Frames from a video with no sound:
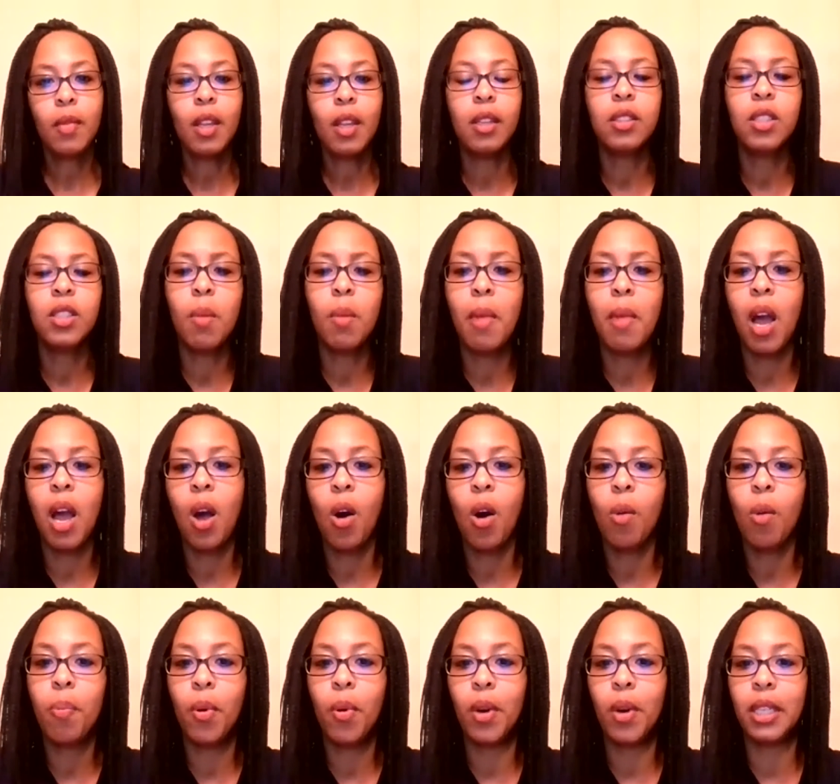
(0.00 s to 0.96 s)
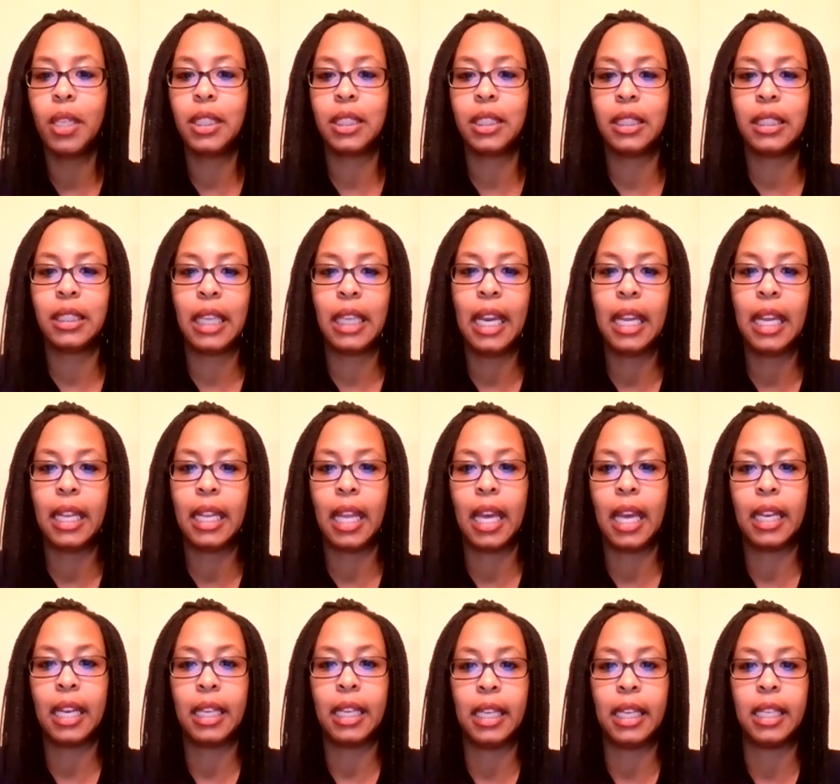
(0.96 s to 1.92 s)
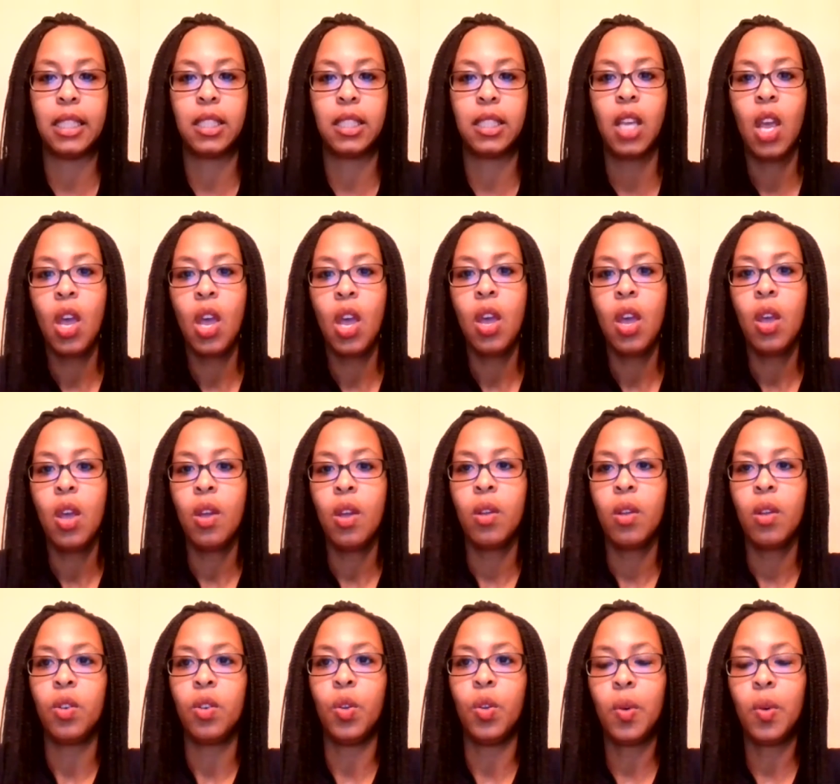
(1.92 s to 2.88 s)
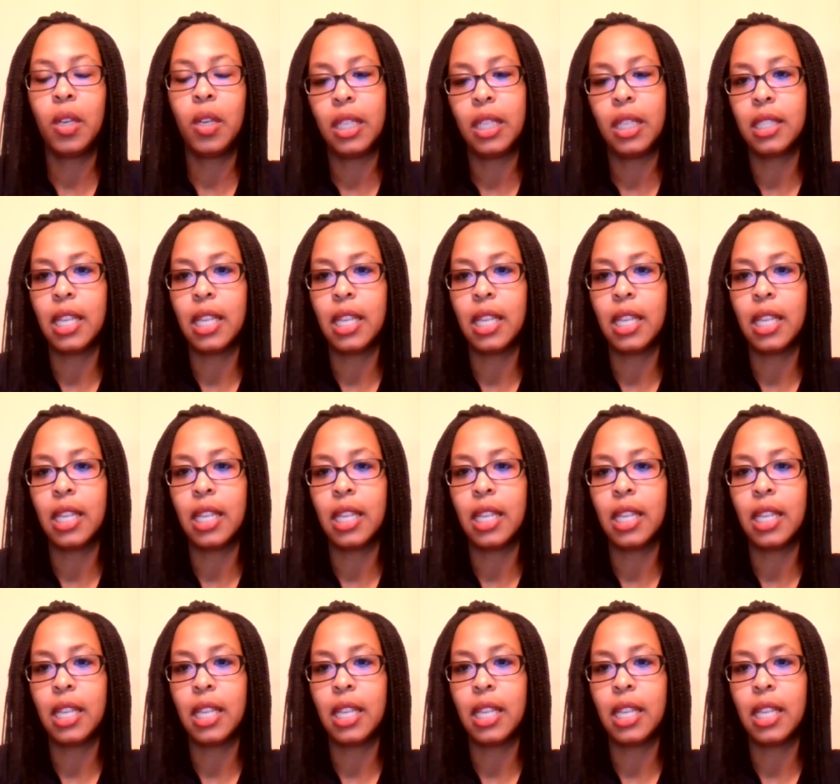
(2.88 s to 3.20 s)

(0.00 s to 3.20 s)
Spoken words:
So my whole point of saying that is during this